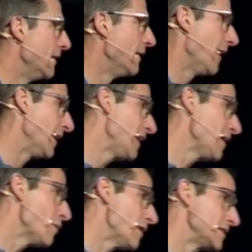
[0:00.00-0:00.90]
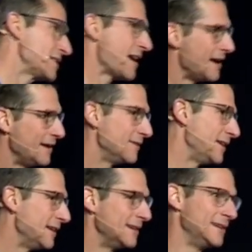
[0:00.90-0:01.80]
and he was kind of
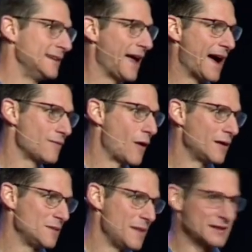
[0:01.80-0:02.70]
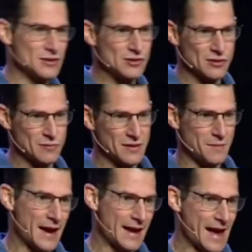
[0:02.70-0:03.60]
a half hearted messenger with a
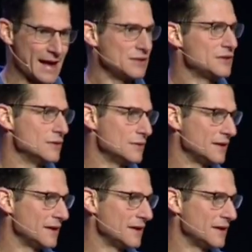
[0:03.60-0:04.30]
bad attitude.